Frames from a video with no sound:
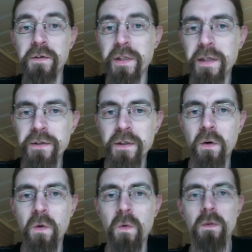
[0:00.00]
years
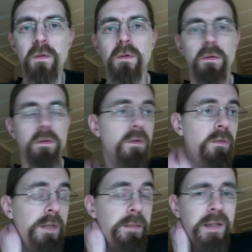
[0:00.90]
ago, or
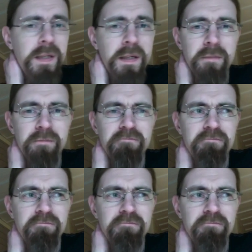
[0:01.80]
maybe,